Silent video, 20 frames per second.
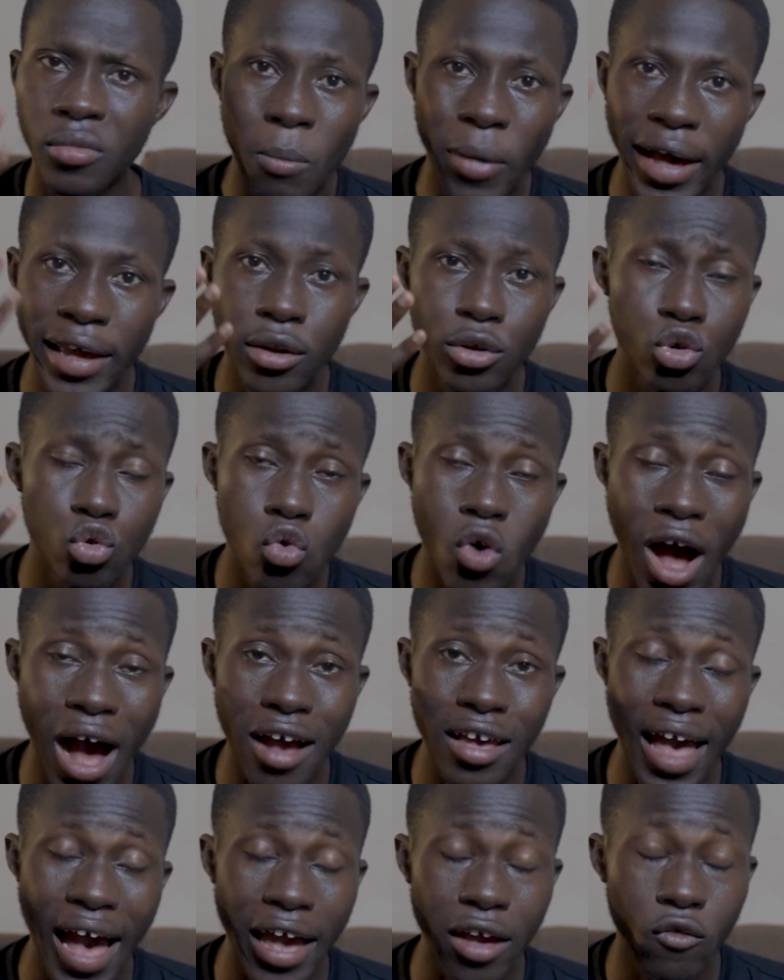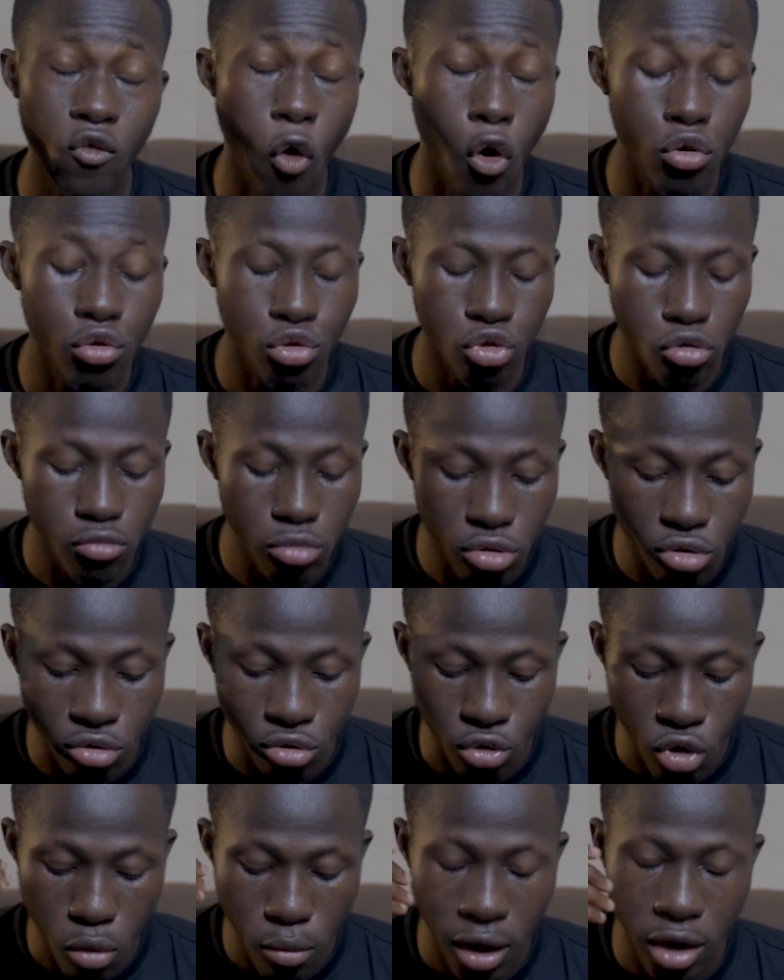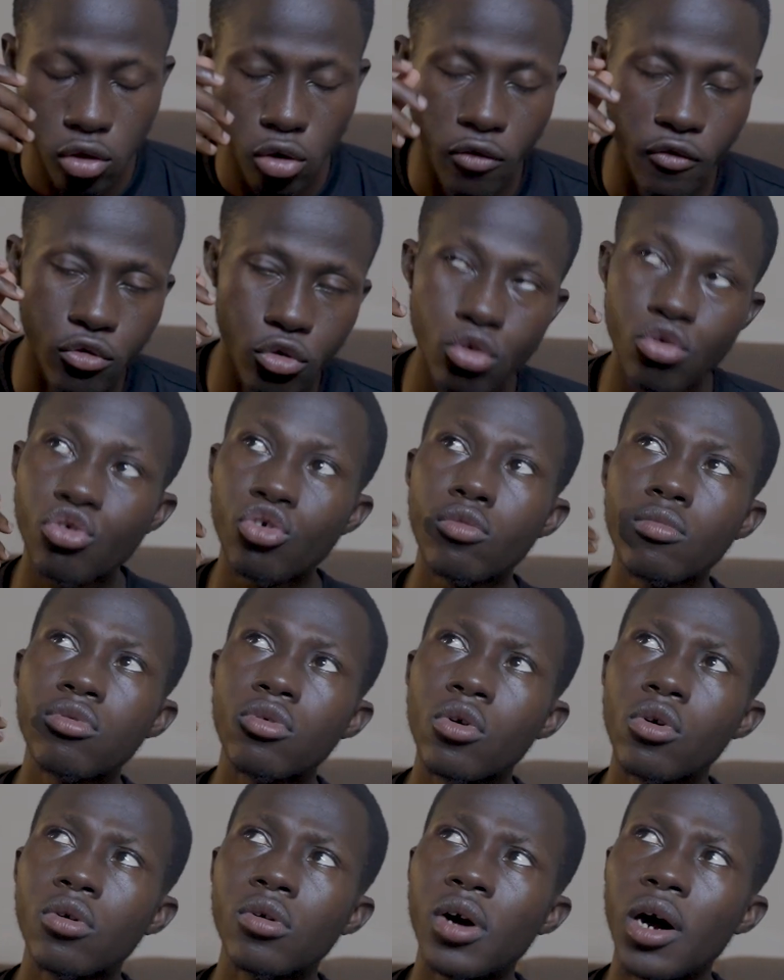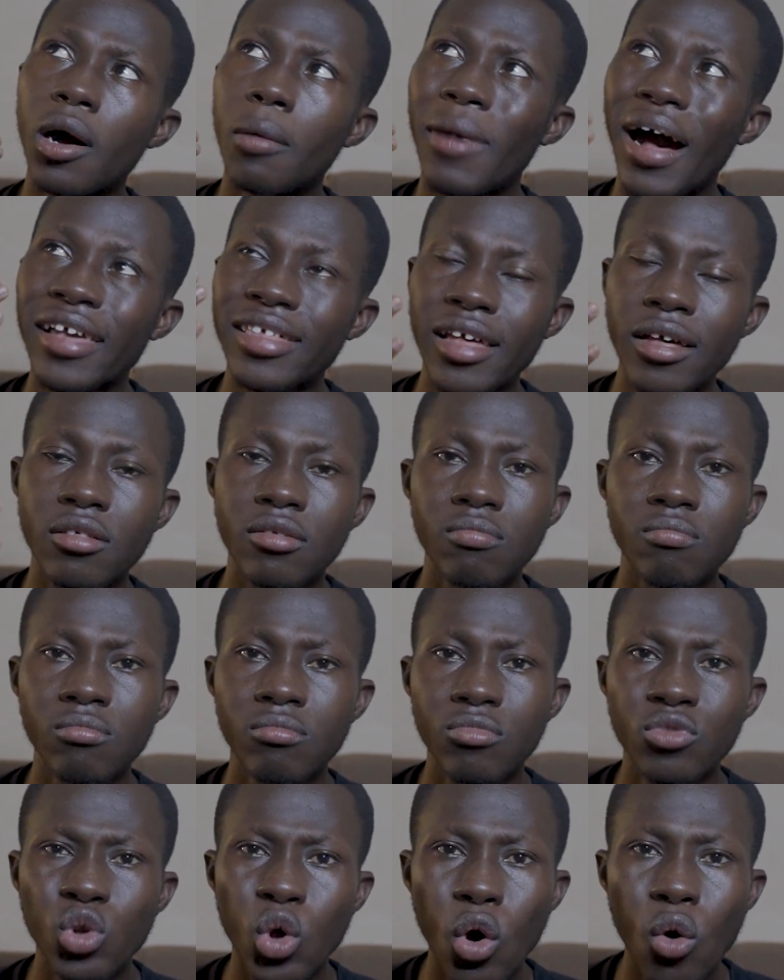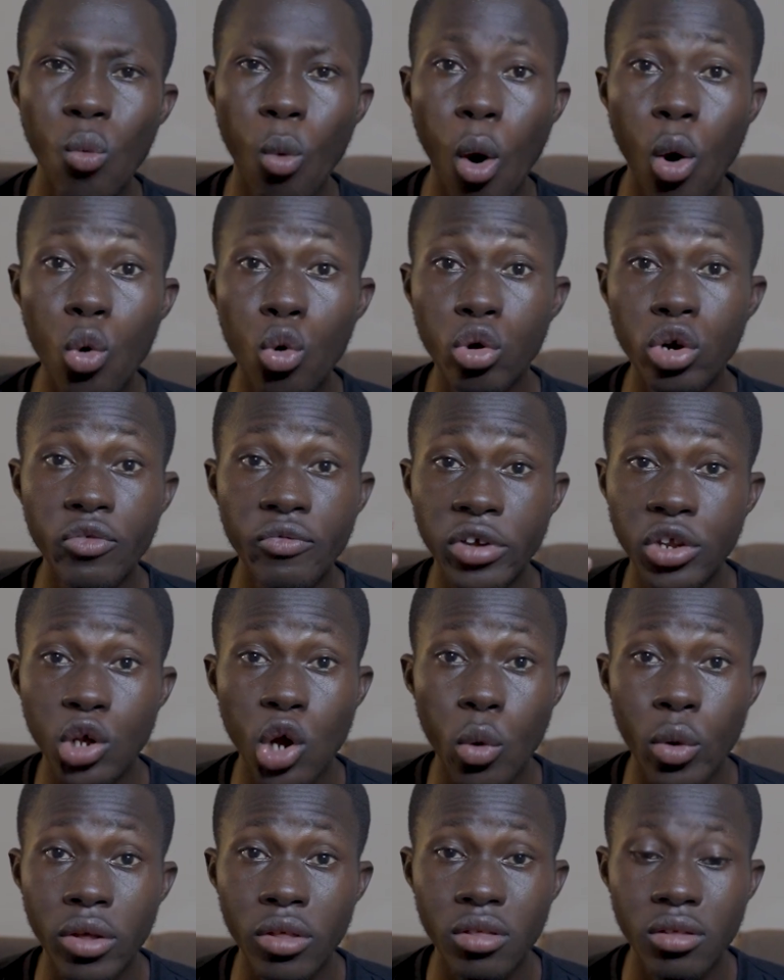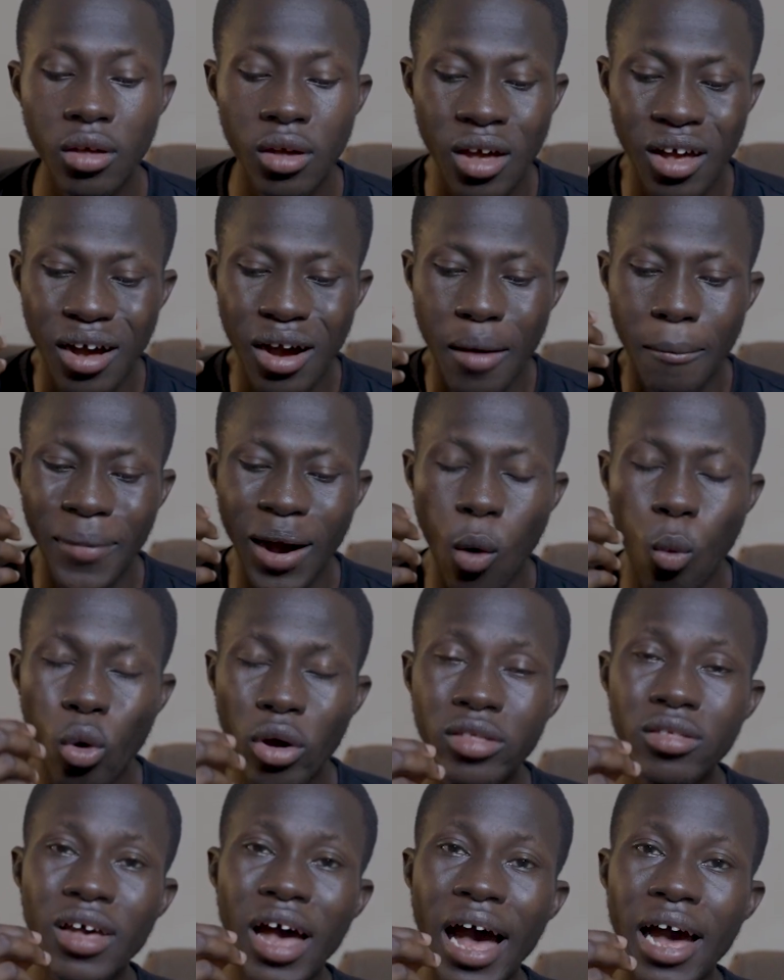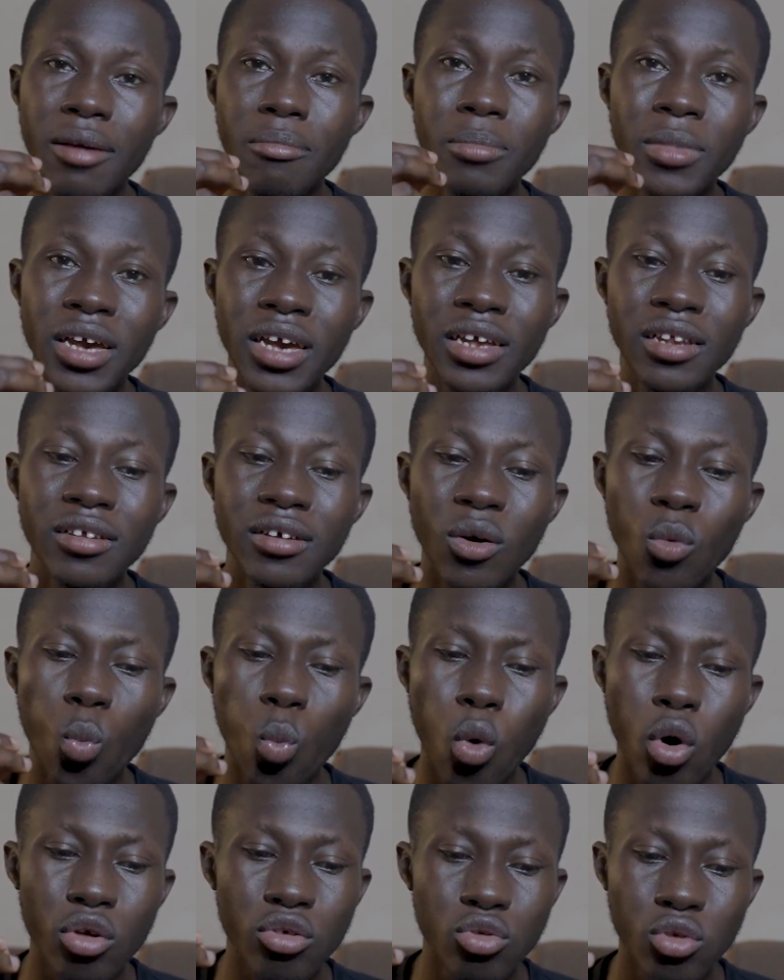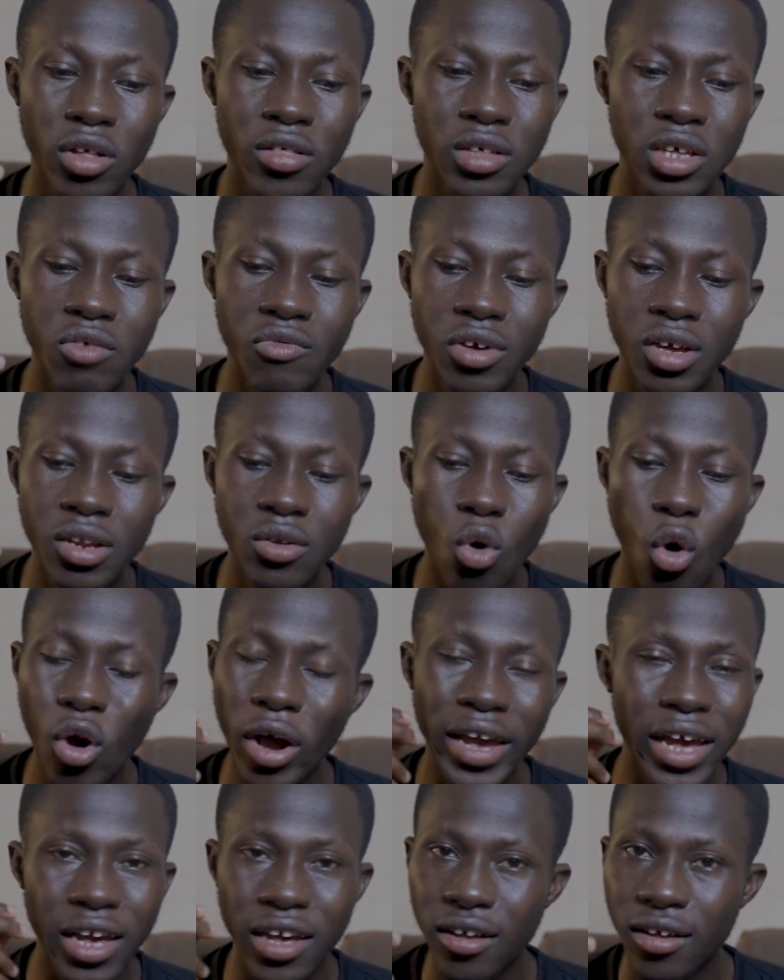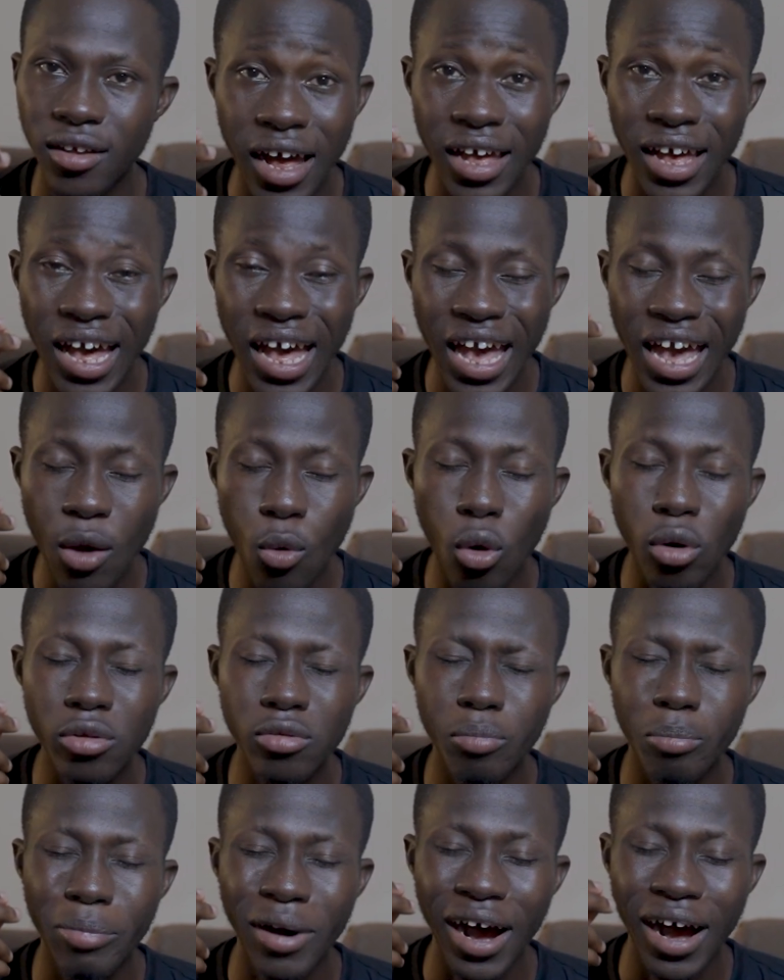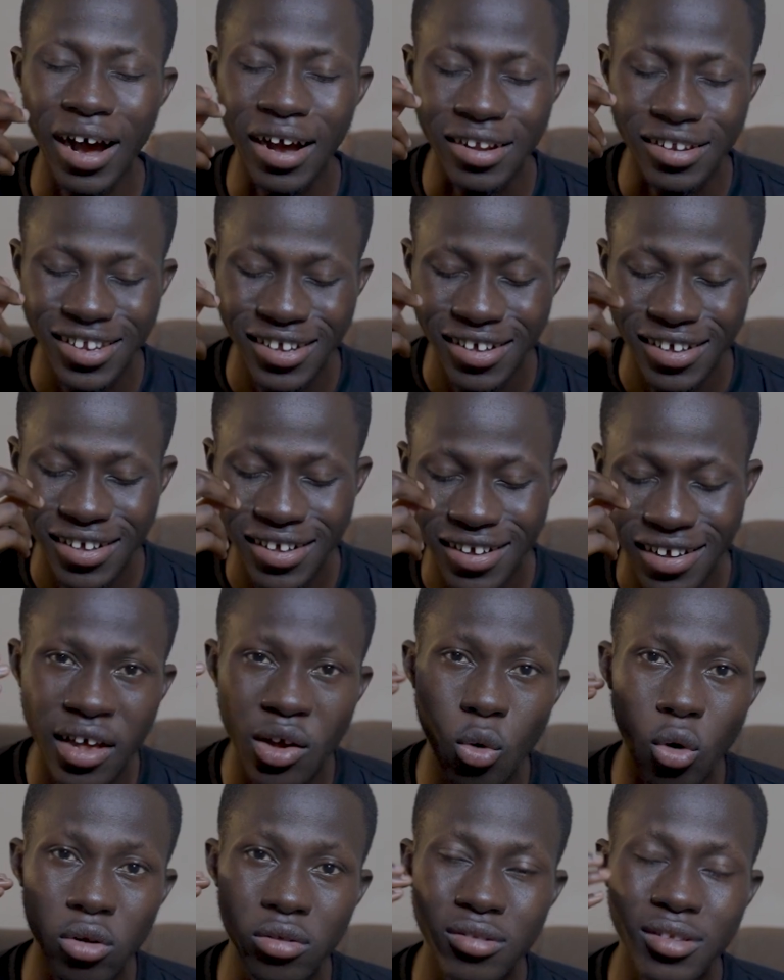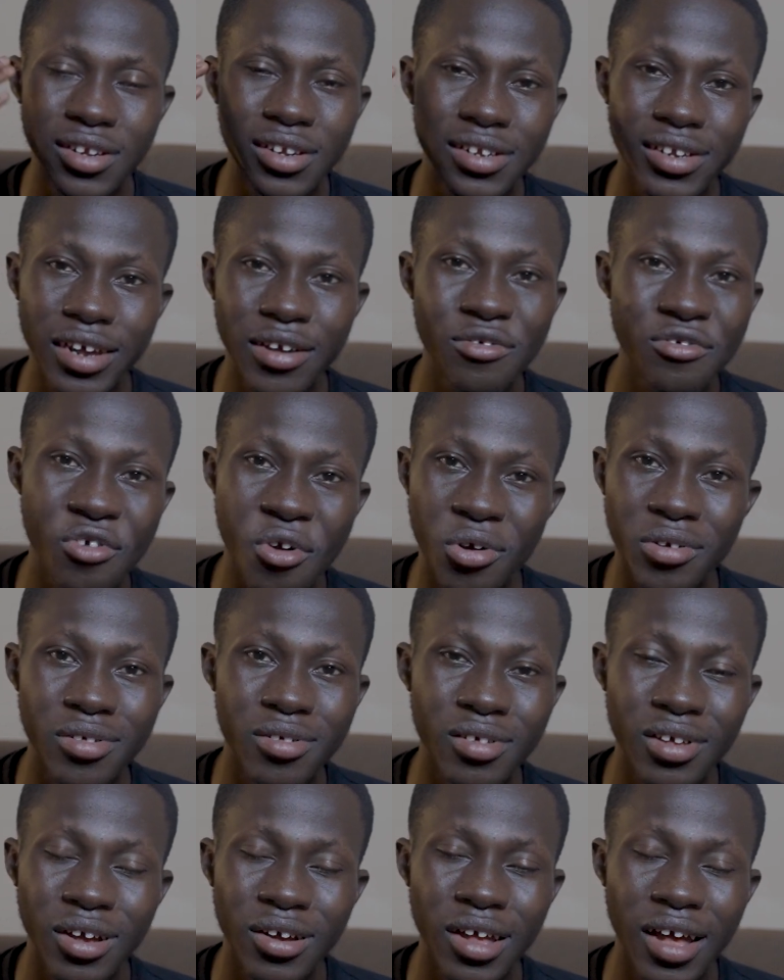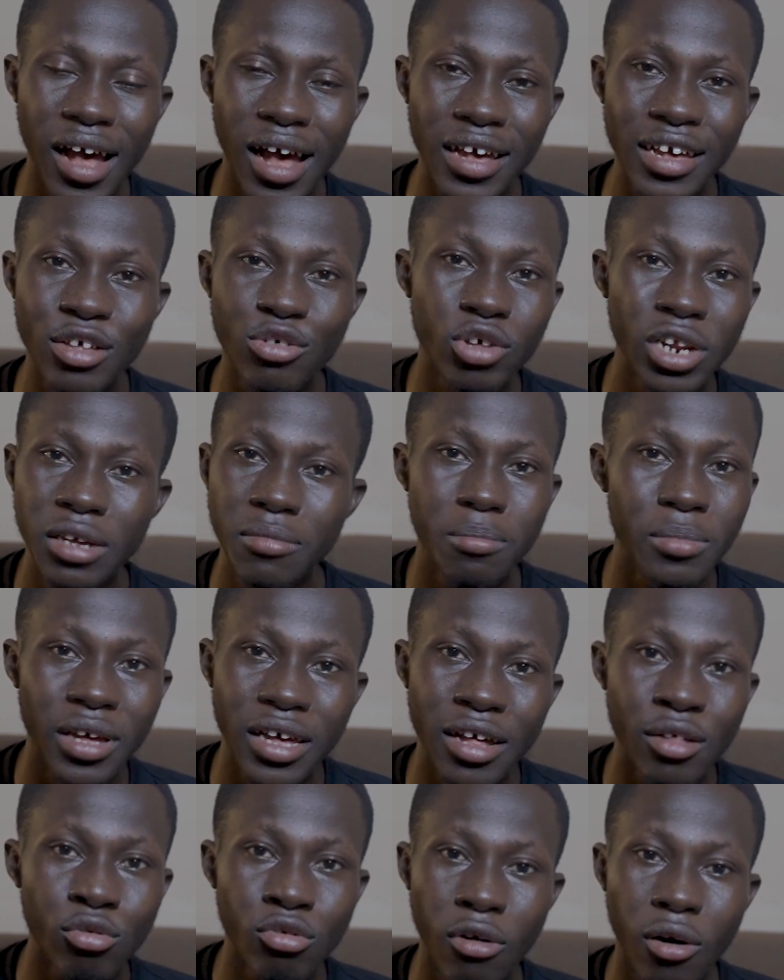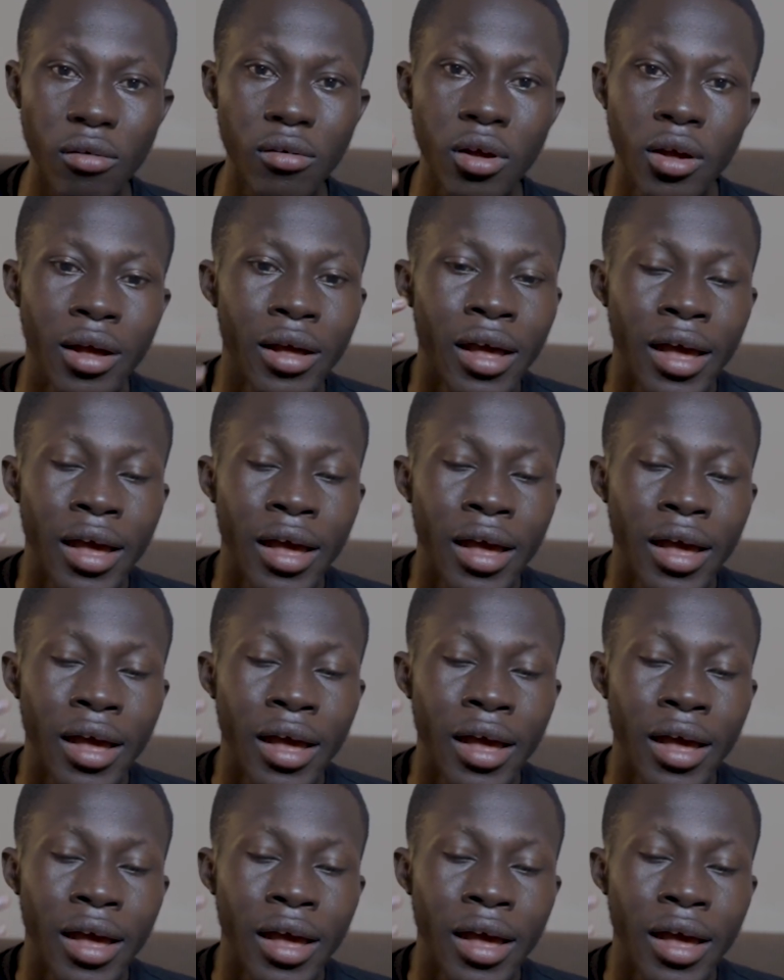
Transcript: Mind you, I, I consume so much of YouTube, so um, I just know what good video is. But what I made was not even okay. It was bad. It was dangerous. It, it shouldn't. It's not.